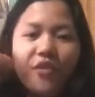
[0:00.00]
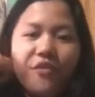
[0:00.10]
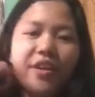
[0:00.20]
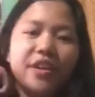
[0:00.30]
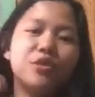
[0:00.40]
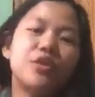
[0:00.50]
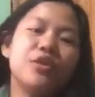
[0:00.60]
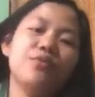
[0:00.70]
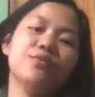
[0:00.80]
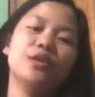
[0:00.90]
Farrington
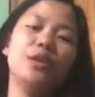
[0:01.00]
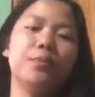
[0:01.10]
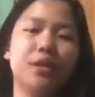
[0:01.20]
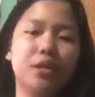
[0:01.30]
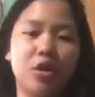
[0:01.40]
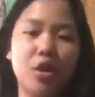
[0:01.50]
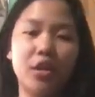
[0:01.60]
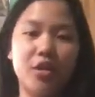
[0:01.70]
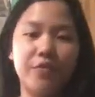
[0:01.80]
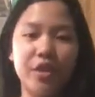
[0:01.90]
observed that
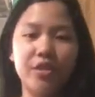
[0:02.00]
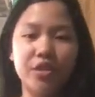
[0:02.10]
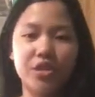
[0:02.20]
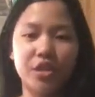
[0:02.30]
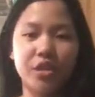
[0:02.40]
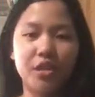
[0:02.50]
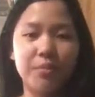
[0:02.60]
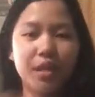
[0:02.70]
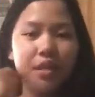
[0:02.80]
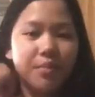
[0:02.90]
chronic offenders are
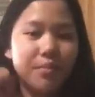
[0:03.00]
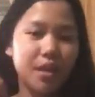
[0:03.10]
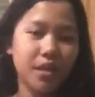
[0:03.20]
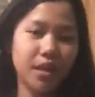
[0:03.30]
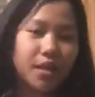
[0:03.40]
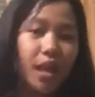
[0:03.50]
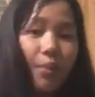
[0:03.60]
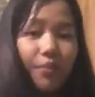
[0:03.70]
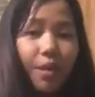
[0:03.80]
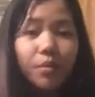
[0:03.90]
typically male and
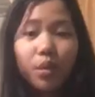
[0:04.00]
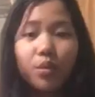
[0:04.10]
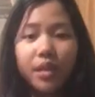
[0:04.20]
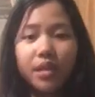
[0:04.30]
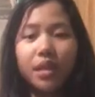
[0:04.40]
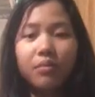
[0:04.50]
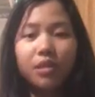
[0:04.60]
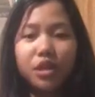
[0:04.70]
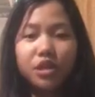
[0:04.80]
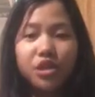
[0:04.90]
come from low-income
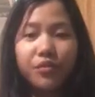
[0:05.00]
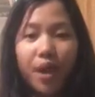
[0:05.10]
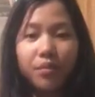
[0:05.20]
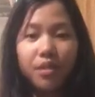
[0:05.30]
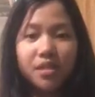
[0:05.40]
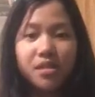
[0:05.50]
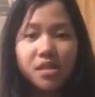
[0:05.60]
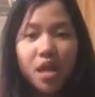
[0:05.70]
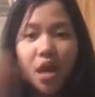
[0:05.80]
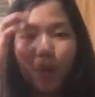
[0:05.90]
large
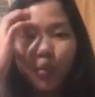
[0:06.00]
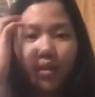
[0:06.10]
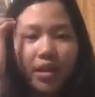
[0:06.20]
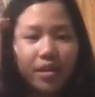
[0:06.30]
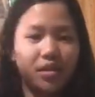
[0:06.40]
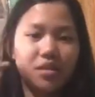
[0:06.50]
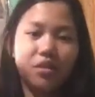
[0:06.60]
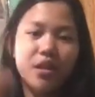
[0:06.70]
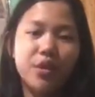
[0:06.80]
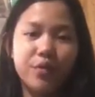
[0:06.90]
families with a
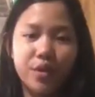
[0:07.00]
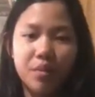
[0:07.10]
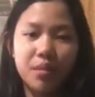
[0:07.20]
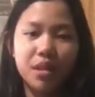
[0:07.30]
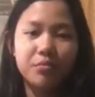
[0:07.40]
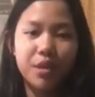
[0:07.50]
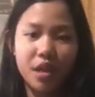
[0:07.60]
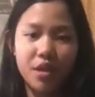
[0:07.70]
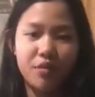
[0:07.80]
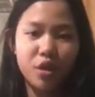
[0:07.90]
history of criminal
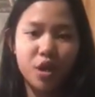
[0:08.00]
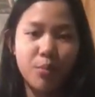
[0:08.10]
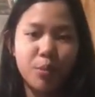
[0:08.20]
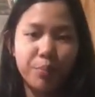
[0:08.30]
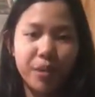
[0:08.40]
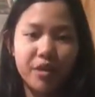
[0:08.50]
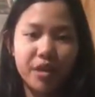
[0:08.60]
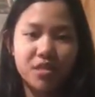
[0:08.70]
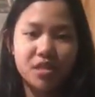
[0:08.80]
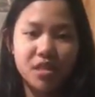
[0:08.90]
behavior among
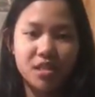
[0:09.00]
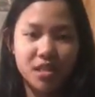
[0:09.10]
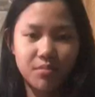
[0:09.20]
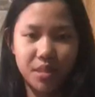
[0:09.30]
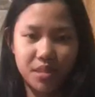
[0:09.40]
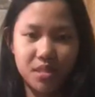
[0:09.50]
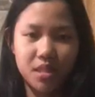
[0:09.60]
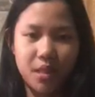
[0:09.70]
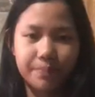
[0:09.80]
parents and siblings.